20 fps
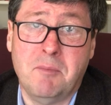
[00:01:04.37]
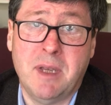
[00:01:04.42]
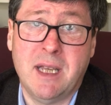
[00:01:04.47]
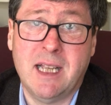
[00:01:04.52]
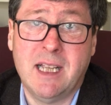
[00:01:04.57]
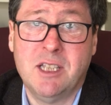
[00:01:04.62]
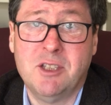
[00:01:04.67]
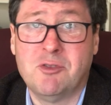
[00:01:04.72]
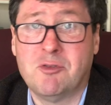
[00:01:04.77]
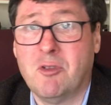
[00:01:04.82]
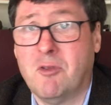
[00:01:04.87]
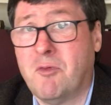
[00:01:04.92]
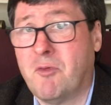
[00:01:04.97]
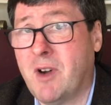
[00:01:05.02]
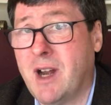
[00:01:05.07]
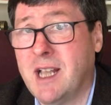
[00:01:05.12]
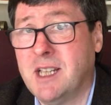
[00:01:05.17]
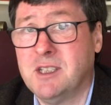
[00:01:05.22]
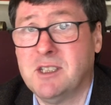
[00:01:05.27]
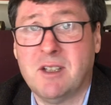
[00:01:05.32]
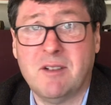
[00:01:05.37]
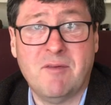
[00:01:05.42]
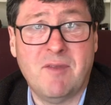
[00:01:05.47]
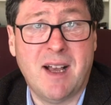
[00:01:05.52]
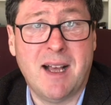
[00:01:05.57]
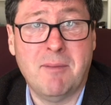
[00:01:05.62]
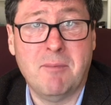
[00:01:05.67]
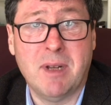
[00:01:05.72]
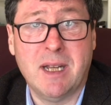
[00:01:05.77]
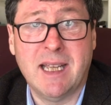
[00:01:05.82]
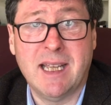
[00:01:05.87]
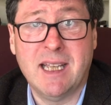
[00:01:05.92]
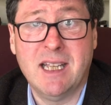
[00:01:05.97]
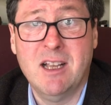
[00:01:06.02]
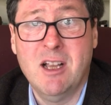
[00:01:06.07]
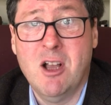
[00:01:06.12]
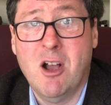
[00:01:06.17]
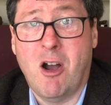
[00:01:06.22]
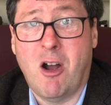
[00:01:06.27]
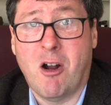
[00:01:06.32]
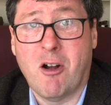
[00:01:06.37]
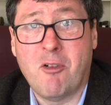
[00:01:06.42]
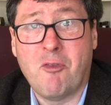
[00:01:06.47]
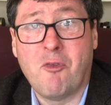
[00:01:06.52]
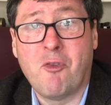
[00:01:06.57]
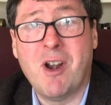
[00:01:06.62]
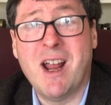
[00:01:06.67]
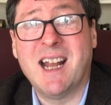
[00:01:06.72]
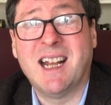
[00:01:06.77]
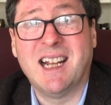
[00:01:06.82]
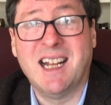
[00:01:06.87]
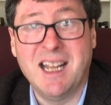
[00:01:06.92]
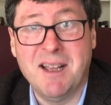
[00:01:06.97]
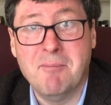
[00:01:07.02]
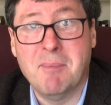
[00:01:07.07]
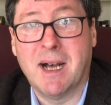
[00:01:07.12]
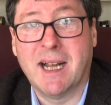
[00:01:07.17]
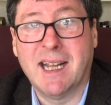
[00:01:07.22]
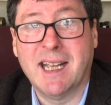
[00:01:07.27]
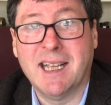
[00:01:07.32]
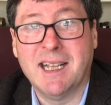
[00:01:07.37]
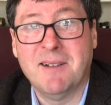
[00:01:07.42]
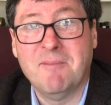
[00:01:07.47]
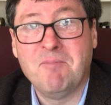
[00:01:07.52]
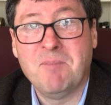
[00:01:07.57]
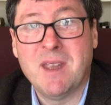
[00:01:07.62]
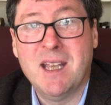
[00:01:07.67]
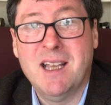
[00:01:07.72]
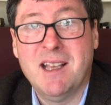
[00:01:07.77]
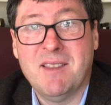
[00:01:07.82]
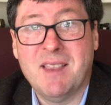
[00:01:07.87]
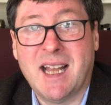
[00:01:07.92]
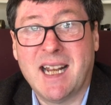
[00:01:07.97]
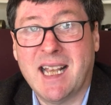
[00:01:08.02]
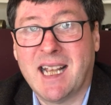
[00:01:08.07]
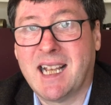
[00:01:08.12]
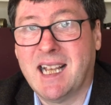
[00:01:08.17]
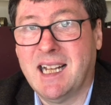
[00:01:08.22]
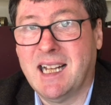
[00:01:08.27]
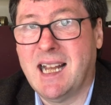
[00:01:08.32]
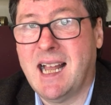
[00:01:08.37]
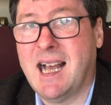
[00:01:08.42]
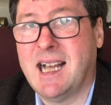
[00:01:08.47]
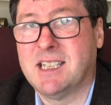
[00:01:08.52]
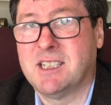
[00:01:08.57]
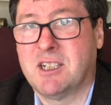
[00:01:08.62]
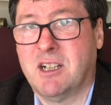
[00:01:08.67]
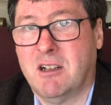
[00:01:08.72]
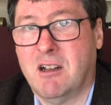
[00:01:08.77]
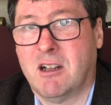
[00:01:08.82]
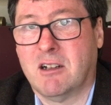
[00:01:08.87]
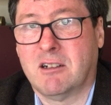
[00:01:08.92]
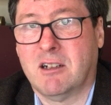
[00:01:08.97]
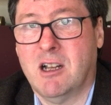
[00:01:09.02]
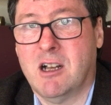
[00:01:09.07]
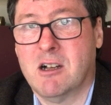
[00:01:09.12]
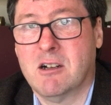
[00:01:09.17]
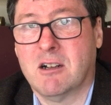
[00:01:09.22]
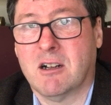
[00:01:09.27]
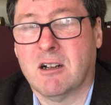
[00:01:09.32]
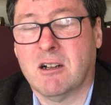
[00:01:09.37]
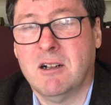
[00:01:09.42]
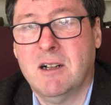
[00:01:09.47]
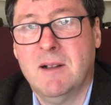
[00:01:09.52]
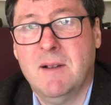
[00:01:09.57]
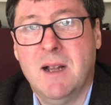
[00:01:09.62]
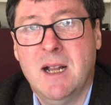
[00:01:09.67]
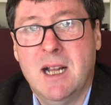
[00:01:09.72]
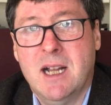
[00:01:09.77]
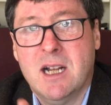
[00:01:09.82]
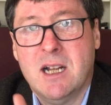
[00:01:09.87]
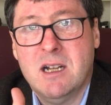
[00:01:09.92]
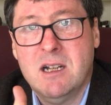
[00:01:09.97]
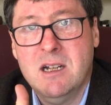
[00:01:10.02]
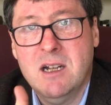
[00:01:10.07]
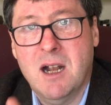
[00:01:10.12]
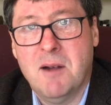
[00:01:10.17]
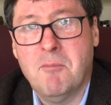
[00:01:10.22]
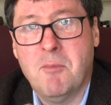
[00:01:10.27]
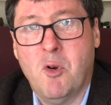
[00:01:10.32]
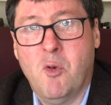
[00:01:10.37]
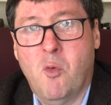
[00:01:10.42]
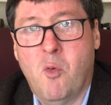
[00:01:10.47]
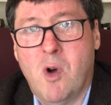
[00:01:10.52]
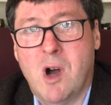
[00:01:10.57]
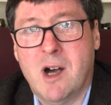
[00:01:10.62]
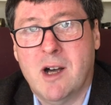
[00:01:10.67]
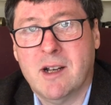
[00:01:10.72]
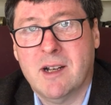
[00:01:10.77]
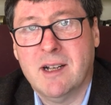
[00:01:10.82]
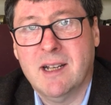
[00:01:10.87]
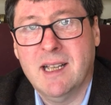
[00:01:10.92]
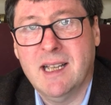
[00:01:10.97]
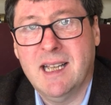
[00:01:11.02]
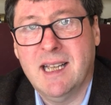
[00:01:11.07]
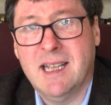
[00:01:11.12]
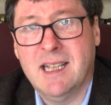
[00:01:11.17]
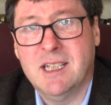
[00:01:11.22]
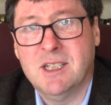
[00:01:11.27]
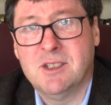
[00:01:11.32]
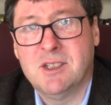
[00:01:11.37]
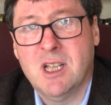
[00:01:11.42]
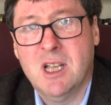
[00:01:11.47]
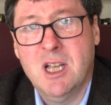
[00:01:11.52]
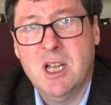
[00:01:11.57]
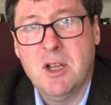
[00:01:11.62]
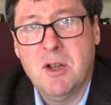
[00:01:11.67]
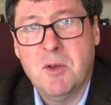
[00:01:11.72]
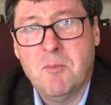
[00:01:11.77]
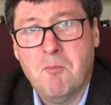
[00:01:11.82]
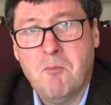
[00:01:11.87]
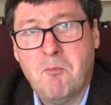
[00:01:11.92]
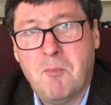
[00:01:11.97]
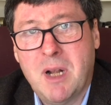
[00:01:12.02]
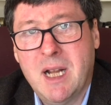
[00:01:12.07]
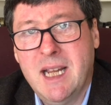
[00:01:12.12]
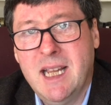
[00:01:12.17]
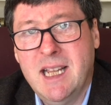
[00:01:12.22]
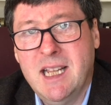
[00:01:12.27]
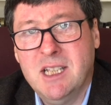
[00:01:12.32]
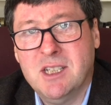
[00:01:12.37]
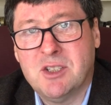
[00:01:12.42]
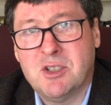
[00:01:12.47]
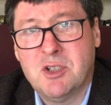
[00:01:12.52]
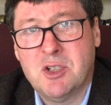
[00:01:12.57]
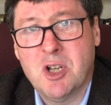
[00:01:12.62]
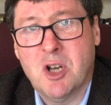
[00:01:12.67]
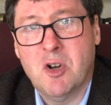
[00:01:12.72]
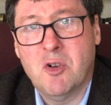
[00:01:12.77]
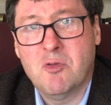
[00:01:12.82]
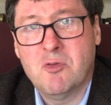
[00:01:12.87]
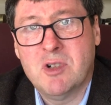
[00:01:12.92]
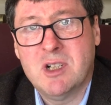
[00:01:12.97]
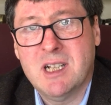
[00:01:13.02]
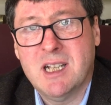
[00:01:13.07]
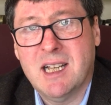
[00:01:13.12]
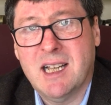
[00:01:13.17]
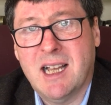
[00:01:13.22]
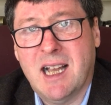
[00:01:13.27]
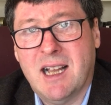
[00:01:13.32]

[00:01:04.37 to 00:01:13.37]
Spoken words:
means, through friends and family, or friendly money, that it can last a lot longer. Number one is, please don't